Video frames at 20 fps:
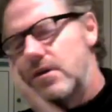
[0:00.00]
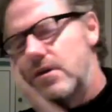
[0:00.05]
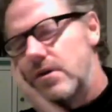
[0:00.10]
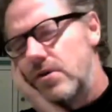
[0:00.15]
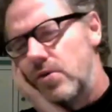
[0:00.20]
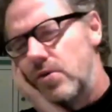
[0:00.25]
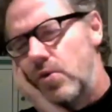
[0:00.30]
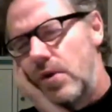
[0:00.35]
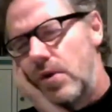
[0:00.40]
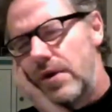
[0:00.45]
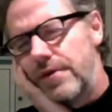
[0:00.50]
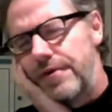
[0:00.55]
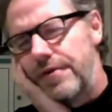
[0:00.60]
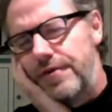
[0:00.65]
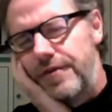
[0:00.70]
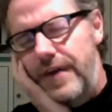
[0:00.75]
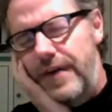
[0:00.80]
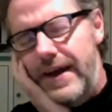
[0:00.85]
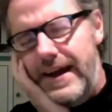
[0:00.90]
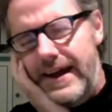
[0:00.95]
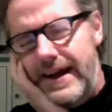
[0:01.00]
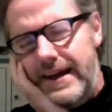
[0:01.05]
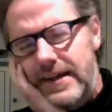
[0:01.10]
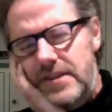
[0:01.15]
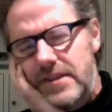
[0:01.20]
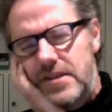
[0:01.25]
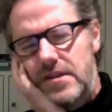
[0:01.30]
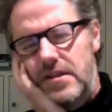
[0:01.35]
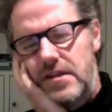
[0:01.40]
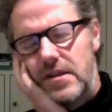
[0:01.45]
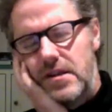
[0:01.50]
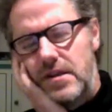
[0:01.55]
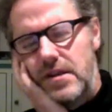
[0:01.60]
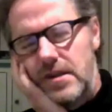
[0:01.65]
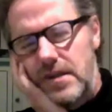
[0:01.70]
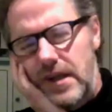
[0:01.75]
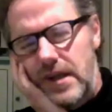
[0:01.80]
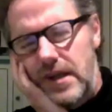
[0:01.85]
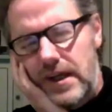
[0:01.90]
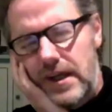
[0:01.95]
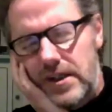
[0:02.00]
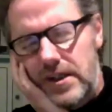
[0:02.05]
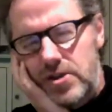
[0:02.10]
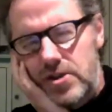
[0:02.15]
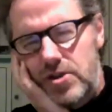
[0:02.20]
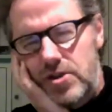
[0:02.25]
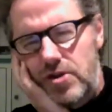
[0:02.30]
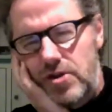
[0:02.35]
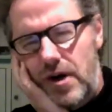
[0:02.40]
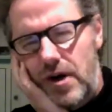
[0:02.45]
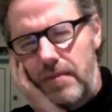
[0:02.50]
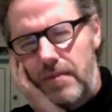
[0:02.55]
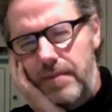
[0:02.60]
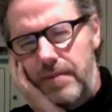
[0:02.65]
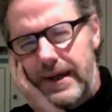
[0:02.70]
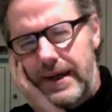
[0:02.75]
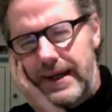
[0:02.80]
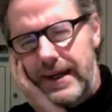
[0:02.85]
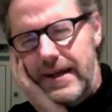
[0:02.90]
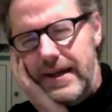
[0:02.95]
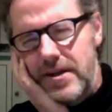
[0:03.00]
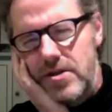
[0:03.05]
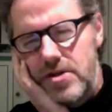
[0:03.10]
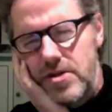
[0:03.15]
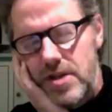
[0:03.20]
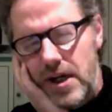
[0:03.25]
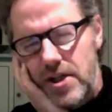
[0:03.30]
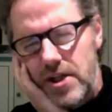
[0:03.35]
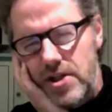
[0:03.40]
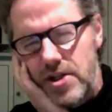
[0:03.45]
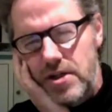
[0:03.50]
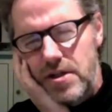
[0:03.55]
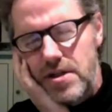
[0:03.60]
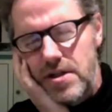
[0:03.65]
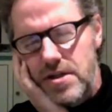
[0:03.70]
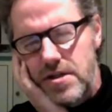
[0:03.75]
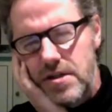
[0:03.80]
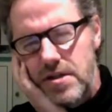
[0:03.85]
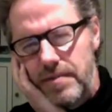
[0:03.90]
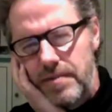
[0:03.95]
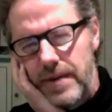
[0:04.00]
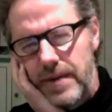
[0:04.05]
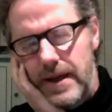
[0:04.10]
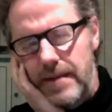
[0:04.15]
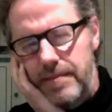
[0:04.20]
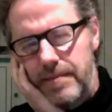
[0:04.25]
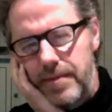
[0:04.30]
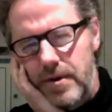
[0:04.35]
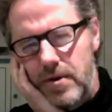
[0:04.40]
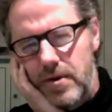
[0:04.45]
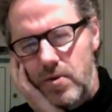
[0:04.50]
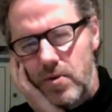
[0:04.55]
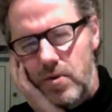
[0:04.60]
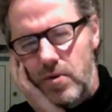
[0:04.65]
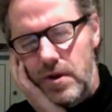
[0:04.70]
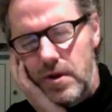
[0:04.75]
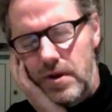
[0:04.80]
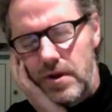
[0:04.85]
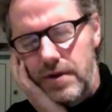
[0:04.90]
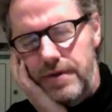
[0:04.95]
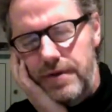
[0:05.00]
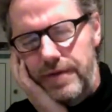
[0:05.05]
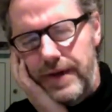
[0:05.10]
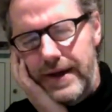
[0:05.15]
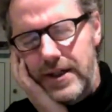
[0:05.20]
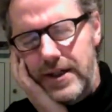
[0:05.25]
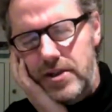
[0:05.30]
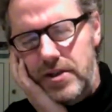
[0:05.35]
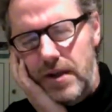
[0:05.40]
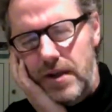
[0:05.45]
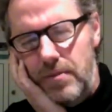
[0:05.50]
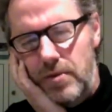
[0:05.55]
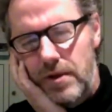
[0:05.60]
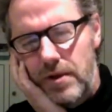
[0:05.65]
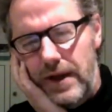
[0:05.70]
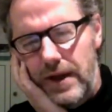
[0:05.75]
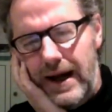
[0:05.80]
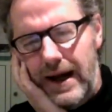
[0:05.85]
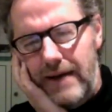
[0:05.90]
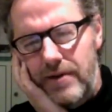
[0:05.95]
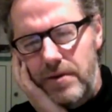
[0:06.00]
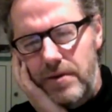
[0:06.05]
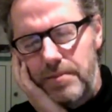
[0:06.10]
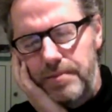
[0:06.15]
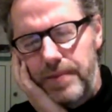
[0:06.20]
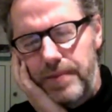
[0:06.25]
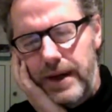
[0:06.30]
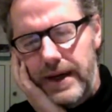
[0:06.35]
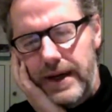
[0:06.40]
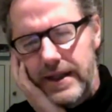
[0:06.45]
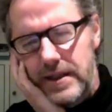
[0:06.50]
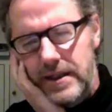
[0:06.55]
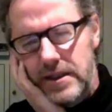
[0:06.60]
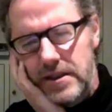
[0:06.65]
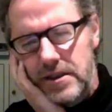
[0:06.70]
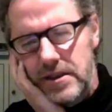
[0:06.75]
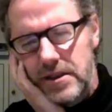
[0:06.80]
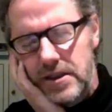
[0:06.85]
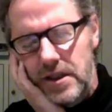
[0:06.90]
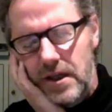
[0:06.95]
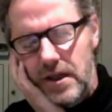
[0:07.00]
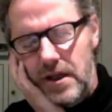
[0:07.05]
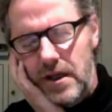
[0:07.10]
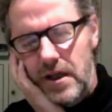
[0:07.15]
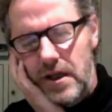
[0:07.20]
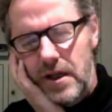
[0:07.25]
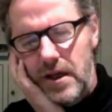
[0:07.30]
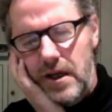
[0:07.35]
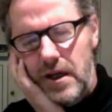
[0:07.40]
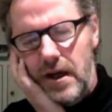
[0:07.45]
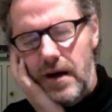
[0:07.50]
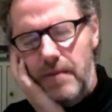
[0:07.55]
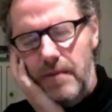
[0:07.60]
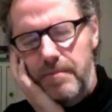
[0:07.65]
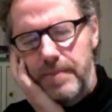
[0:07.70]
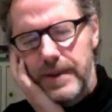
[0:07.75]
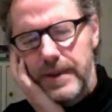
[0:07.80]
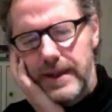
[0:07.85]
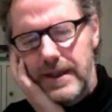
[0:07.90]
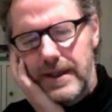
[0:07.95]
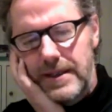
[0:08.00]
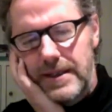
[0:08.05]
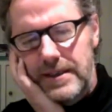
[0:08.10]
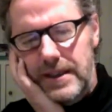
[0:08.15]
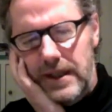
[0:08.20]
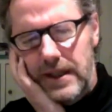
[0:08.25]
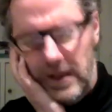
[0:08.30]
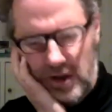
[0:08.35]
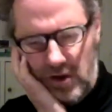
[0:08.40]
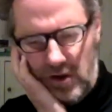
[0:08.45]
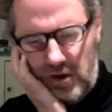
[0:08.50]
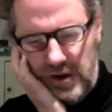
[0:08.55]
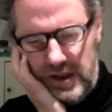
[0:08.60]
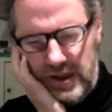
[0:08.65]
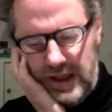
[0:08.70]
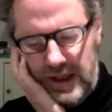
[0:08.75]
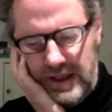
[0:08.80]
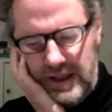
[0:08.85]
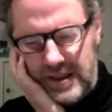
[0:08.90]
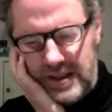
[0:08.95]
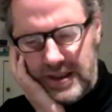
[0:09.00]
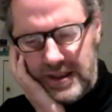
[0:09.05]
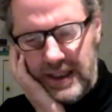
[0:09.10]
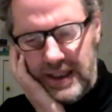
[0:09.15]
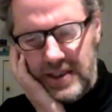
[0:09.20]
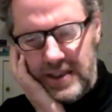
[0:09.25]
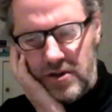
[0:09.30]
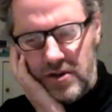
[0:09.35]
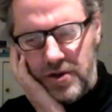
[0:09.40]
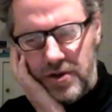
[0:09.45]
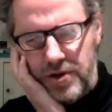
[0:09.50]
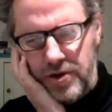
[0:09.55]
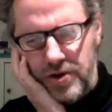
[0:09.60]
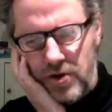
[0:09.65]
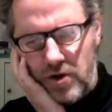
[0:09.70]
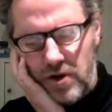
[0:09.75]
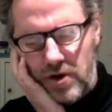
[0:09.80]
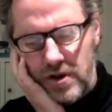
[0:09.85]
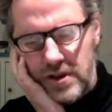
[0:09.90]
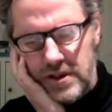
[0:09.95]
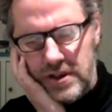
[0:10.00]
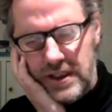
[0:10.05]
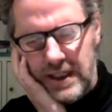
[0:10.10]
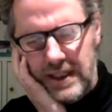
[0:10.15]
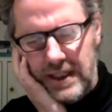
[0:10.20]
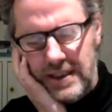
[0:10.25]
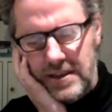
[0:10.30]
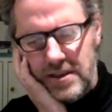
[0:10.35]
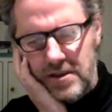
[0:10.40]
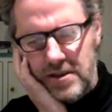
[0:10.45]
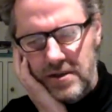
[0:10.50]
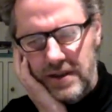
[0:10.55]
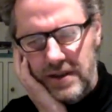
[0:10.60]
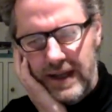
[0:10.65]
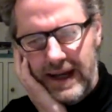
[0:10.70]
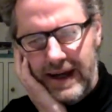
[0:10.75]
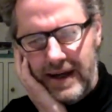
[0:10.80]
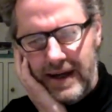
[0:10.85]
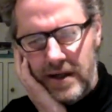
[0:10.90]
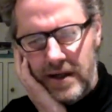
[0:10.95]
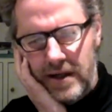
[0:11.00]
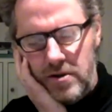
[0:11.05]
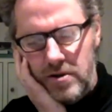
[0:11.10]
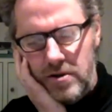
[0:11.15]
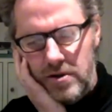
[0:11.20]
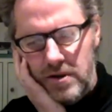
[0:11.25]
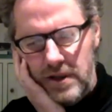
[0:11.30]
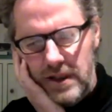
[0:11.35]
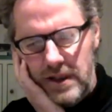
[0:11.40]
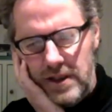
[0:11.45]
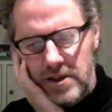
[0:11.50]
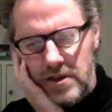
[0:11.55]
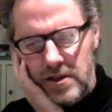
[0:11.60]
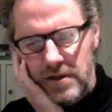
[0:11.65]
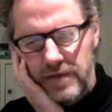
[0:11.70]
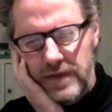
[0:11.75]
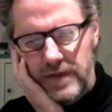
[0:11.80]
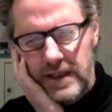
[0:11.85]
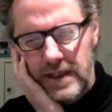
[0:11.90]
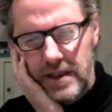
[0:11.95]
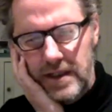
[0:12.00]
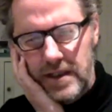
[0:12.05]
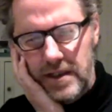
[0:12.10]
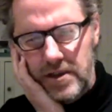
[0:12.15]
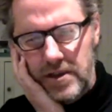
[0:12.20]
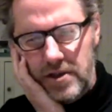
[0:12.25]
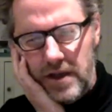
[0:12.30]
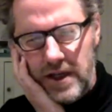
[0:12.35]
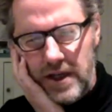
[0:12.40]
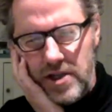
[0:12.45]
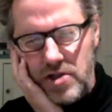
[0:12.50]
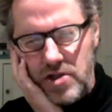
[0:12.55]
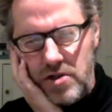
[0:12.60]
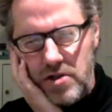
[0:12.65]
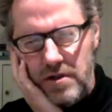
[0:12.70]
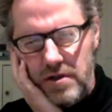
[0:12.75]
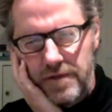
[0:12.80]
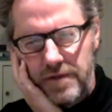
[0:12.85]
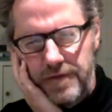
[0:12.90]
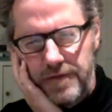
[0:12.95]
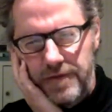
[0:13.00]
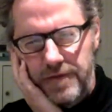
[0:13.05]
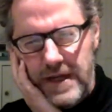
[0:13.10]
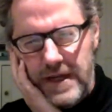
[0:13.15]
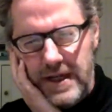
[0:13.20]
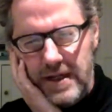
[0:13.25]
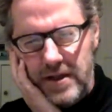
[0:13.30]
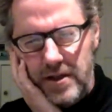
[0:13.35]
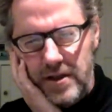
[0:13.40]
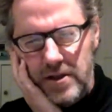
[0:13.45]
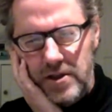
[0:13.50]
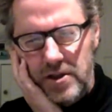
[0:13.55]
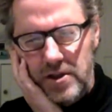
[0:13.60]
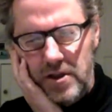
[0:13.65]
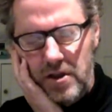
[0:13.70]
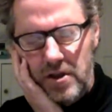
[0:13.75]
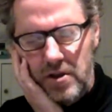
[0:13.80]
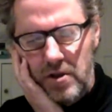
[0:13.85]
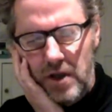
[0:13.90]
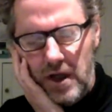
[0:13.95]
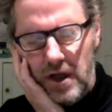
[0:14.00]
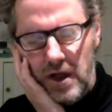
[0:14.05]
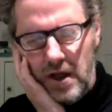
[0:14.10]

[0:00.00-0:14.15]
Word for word: what effect that Trump, and again, you touch on this in the paper, what effect Trump will have on Biden's ability or the United States authority to now intervene in international affairs. So